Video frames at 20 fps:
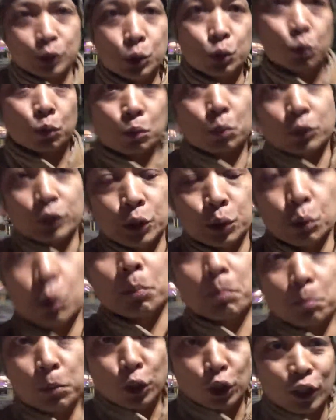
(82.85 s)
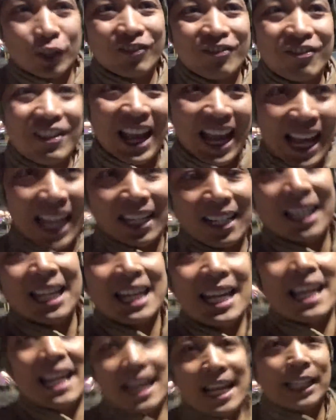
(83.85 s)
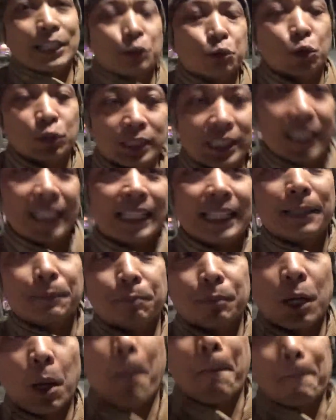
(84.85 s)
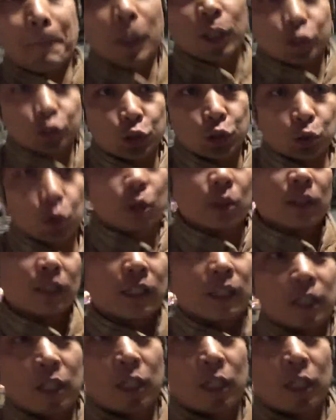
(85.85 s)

You will, you will burn fat and you will keep muscle